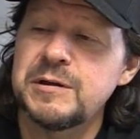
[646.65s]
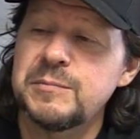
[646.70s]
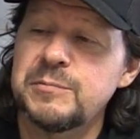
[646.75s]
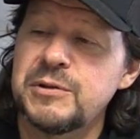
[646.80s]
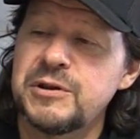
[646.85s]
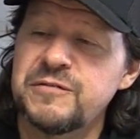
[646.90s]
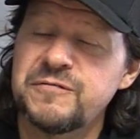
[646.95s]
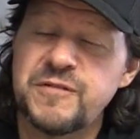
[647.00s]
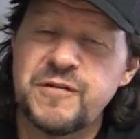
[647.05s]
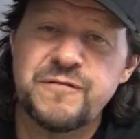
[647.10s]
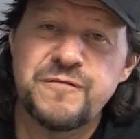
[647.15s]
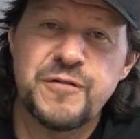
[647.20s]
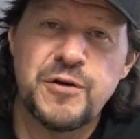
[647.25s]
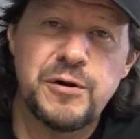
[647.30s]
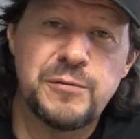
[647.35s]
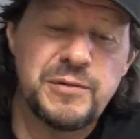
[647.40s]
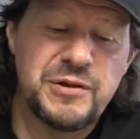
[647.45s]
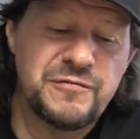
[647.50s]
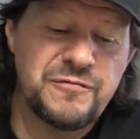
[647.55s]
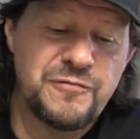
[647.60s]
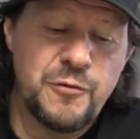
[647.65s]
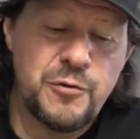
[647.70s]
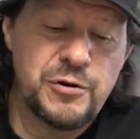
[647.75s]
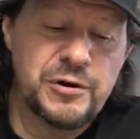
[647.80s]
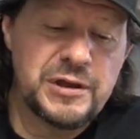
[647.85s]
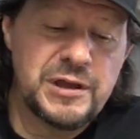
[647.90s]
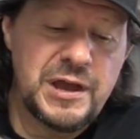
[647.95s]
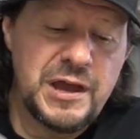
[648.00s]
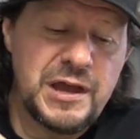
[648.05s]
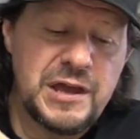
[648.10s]
But if you film in
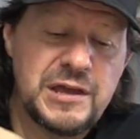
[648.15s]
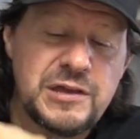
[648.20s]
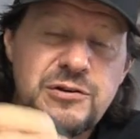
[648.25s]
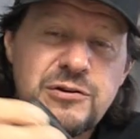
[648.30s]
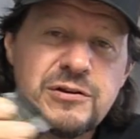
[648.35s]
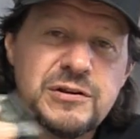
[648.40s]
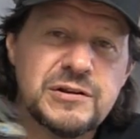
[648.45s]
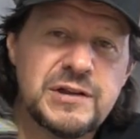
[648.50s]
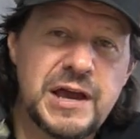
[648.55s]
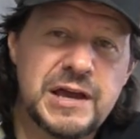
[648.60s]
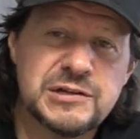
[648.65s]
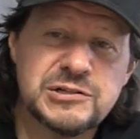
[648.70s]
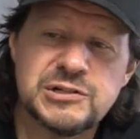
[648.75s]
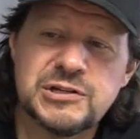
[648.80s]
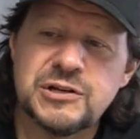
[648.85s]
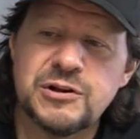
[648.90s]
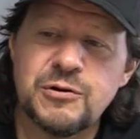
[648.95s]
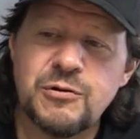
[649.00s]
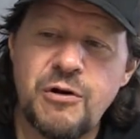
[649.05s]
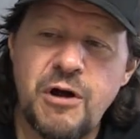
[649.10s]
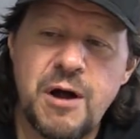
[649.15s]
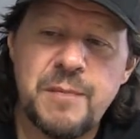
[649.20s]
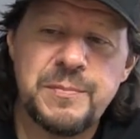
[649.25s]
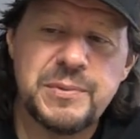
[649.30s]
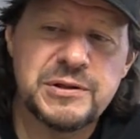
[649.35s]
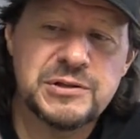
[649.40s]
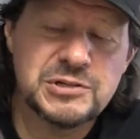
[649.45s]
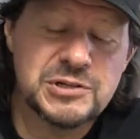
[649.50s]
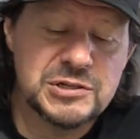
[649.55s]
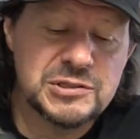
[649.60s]
4K, you can actually crop
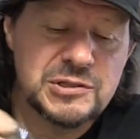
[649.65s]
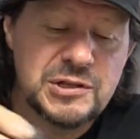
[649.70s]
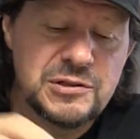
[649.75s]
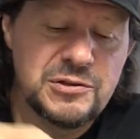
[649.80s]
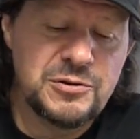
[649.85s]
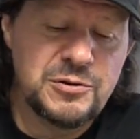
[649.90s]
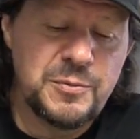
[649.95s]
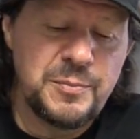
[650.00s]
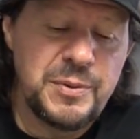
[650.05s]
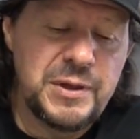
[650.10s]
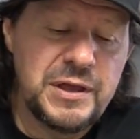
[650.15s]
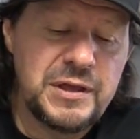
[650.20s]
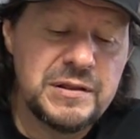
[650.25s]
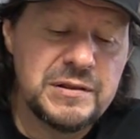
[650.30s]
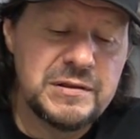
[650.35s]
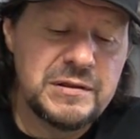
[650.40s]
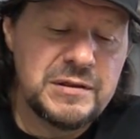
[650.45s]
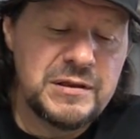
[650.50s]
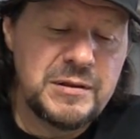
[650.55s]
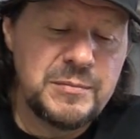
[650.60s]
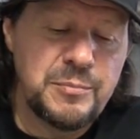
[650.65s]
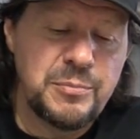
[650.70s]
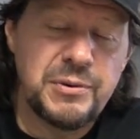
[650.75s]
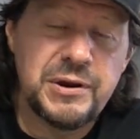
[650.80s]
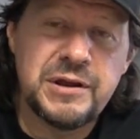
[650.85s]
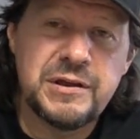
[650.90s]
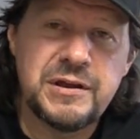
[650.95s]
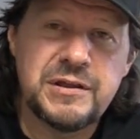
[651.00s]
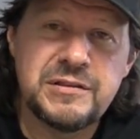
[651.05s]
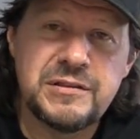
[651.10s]
it just a little bit and
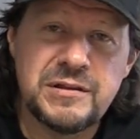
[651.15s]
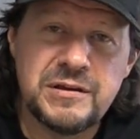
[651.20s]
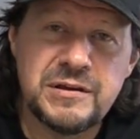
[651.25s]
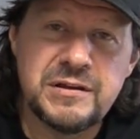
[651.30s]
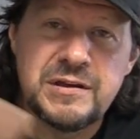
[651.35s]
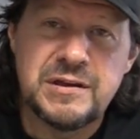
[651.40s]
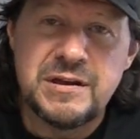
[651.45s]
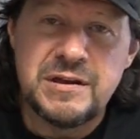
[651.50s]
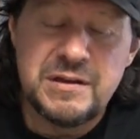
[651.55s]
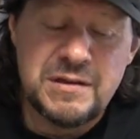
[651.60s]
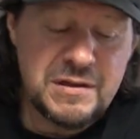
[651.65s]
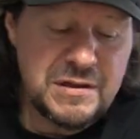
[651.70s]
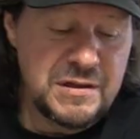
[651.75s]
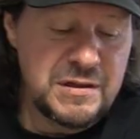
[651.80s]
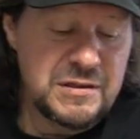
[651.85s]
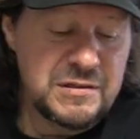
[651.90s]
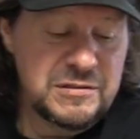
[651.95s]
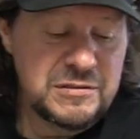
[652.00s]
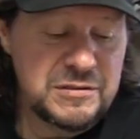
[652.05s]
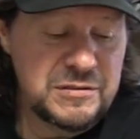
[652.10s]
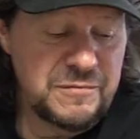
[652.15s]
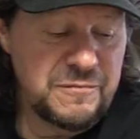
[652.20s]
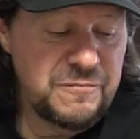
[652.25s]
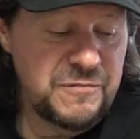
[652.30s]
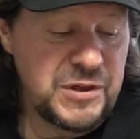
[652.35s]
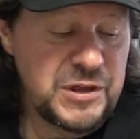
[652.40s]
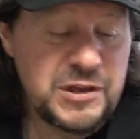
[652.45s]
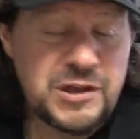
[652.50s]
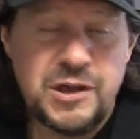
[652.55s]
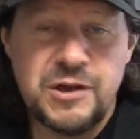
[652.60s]
bring in the
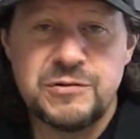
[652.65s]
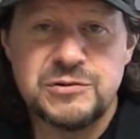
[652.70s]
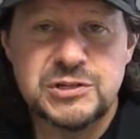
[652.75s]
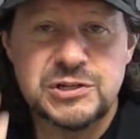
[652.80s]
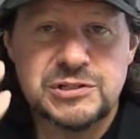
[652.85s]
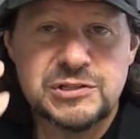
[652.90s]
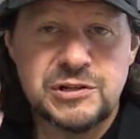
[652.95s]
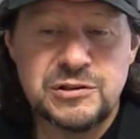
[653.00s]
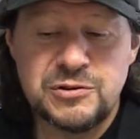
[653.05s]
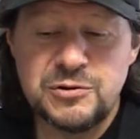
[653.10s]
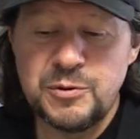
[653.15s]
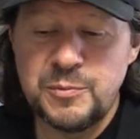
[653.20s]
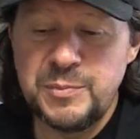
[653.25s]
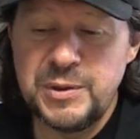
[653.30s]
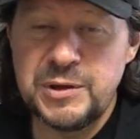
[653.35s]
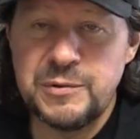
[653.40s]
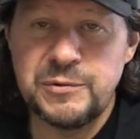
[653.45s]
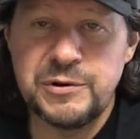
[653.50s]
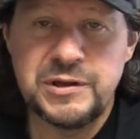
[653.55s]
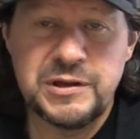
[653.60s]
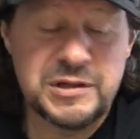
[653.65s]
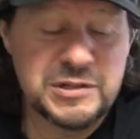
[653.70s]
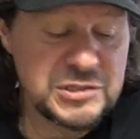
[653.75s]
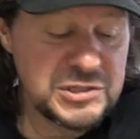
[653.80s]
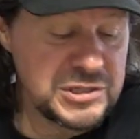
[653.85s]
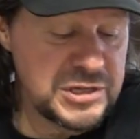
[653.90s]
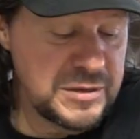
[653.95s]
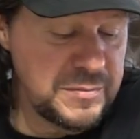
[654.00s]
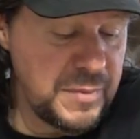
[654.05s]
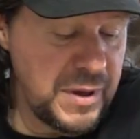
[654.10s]
video just a little bit where you could
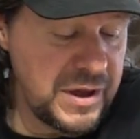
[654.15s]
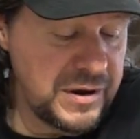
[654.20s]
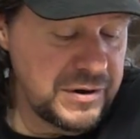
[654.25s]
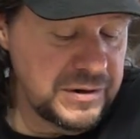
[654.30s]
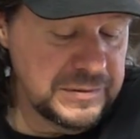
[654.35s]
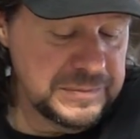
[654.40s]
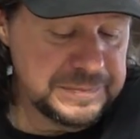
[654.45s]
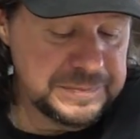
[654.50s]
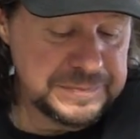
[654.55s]
see better.